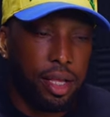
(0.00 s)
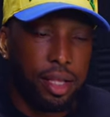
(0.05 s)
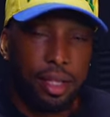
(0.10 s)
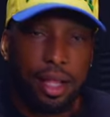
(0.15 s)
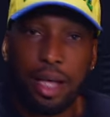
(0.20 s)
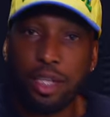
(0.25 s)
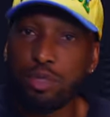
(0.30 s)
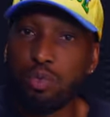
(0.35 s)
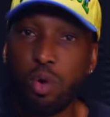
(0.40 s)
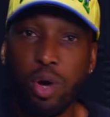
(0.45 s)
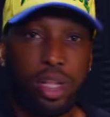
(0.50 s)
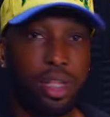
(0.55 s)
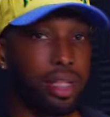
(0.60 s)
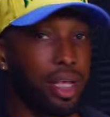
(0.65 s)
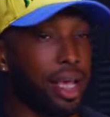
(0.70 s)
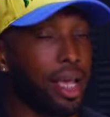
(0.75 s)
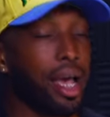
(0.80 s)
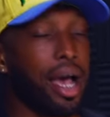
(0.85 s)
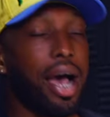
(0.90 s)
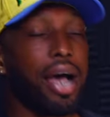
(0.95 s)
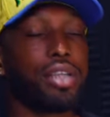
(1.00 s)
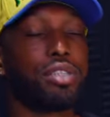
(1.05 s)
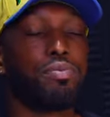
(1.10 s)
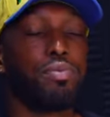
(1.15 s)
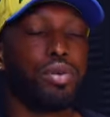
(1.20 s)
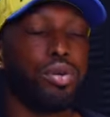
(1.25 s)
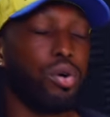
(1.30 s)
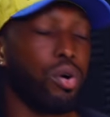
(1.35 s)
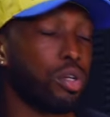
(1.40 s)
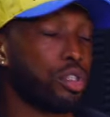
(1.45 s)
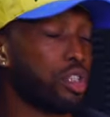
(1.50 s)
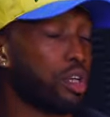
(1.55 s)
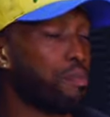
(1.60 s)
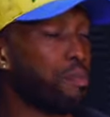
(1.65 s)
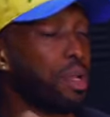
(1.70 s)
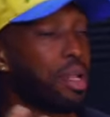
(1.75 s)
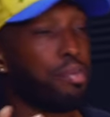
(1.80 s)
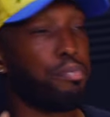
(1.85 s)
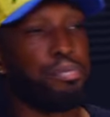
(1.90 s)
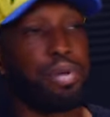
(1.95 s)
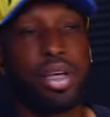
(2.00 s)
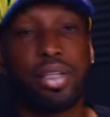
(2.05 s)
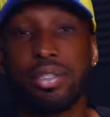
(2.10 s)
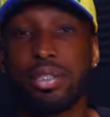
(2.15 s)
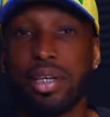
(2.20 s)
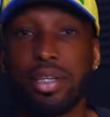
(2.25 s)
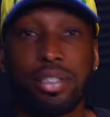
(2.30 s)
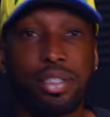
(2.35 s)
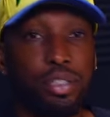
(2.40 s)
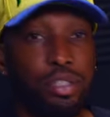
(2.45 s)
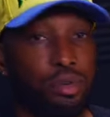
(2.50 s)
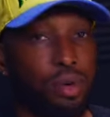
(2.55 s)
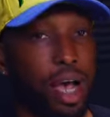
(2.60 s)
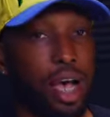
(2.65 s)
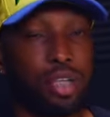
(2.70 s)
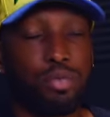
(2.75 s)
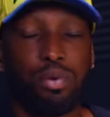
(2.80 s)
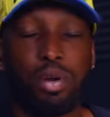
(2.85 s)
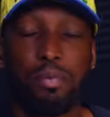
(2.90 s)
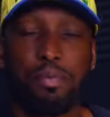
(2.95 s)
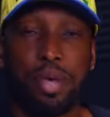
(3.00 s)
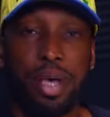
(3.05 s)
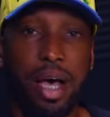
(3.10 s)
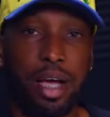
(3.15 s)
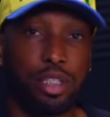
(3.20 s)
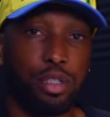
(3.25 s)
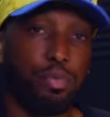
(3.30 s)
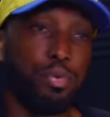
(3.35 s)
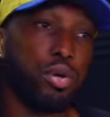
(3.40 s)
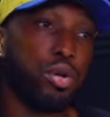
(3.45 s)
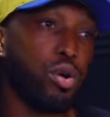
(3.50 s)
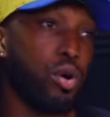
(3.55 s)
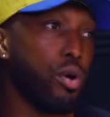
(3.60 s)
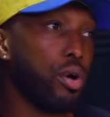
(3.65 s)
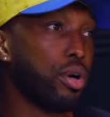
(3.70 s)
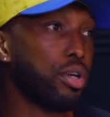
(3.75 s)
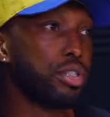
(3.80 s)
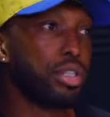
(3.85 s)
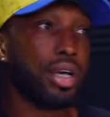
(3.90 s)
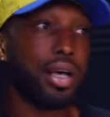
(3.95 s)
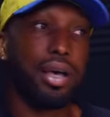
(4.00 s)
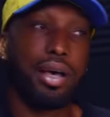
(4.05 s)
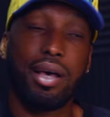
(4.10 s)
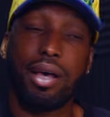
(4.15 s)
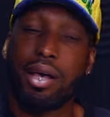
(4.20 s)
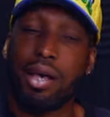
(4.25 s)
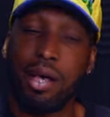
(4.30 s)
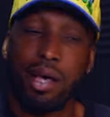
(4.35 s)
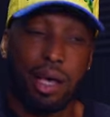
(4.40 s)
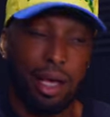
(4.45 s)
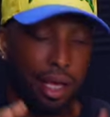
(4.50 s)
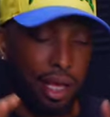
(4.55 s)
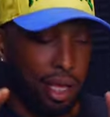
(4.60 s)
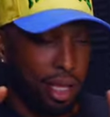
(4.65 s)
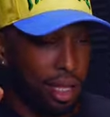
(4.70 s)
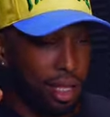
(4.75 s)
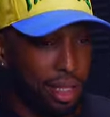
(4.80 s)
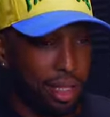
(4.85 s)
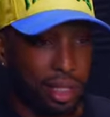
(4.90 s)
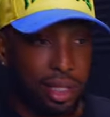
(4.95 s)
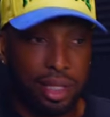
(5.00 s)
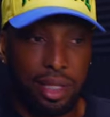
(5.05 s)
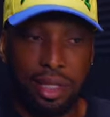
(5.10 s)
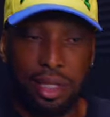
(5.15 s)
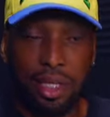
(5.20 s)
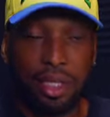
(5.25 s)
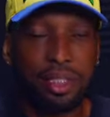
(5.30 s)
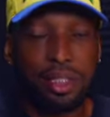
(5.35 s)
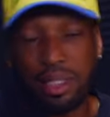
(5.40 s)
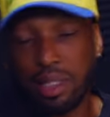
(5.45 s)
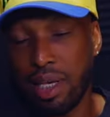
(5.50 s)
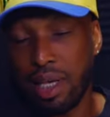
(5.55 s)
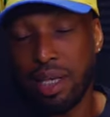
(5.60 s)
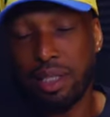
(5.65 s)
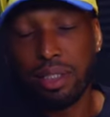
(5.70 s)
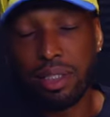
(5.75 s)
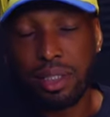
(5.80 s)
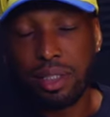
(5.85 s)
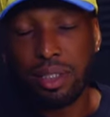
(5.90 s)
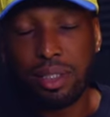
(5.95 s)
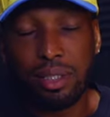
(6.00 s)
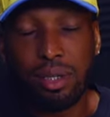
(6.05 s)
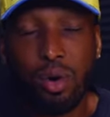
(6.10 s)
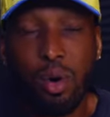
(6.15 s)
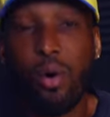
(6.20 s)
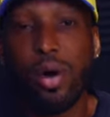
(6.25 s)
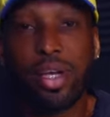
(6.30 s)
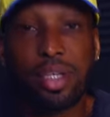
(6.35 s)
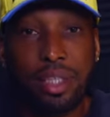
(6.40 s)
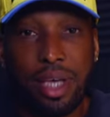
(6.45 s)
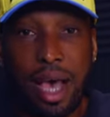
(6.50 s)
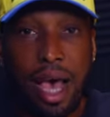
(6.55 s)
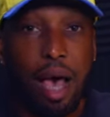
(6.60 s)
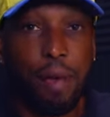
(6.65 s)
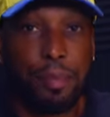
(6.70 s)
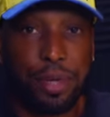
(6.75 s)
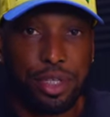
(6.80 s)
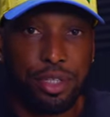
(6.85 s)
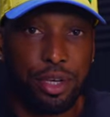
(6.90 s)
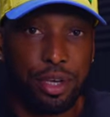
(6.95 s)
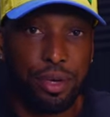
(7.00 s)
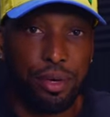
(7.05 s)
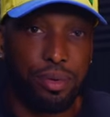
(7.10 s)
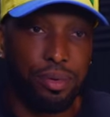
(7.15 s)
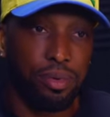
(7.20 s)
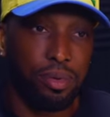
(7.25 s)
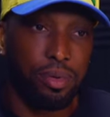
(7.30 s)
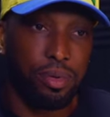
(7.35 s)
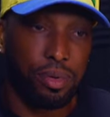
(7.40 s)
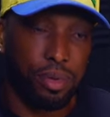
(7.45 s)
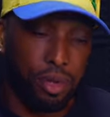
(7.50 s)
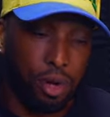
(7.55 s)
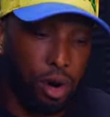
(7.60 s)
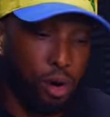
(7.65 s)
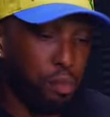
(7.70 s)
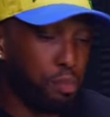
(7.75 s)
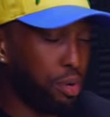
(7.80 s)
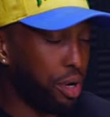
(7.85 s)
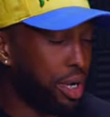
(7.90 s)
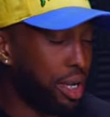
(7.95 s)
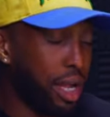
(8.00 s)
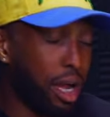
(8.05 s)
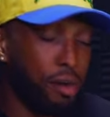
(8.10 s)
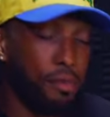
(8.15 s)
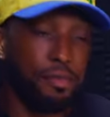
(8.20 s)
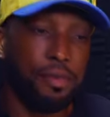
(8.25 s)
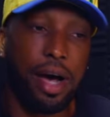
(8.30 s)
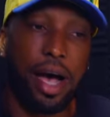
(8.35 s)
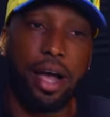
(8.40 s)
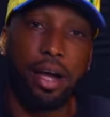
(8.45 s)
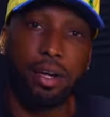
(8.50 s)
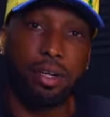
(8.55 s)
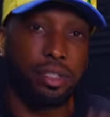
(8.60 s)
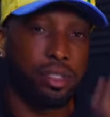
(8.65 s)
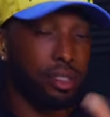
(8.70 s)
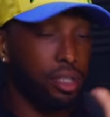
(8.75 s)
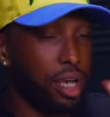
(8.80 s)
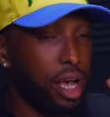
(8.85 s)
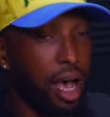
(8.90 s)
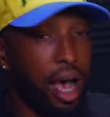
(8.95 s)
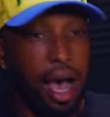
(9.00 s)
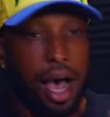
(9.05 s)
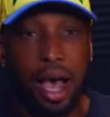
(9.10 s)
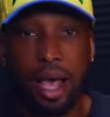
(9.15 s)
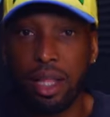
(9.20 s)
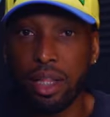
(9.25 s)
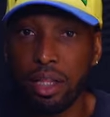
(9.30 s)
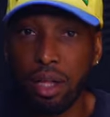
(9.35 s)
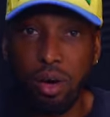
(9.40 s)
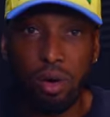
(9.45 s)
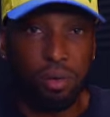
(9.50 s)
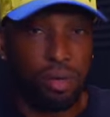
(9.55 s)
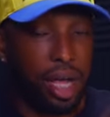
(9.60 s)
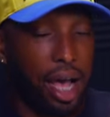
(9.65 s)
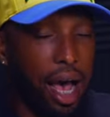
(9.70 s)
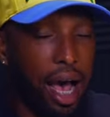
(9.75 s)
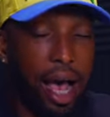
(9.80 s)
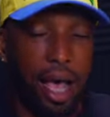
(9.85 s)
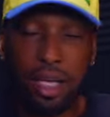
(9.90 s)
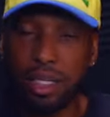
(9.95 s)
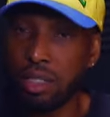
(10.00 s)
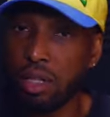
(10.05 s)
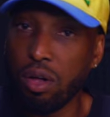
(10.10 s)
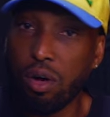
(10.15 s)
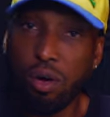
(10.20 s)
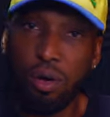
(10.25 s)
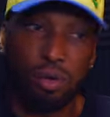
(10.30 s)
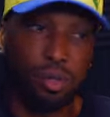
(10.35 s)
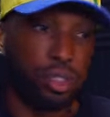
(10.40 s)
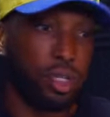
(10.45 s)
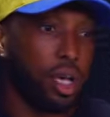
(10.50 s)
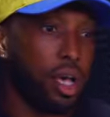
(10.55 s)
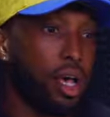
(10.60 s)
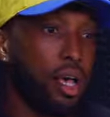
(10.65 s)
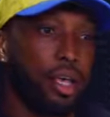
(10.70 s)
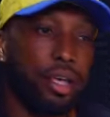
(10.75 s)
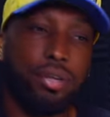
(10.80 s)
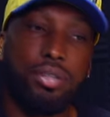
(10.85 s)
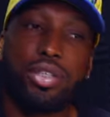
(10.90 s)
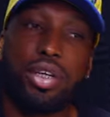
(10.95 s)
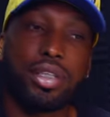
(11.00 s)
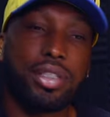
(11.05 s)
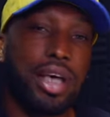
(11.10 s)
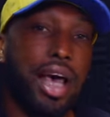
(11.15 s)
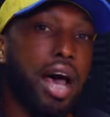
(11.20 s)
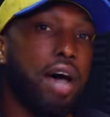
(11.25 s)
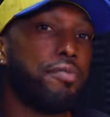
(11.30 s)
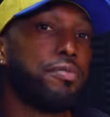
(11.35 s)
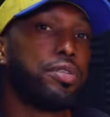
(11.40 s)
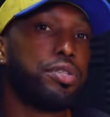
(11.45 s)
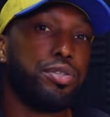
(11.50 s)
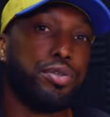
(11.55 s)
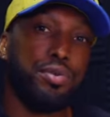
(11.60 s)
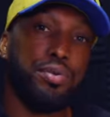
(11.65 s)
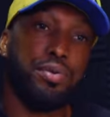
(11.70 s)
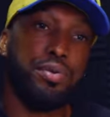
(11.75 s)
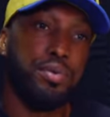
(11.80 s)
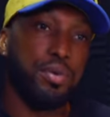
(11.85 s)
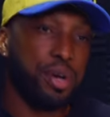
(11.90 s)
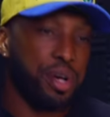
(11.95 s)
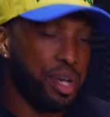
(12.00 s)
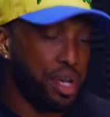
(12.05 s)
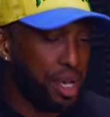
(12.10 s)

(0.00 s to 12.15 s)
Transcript: that's one thing in entrepreneurship and in business, you guys wanna be entrepreneurs, this is going to happen to you. You know, putting out fires, high, low, the highs, lows. You just have to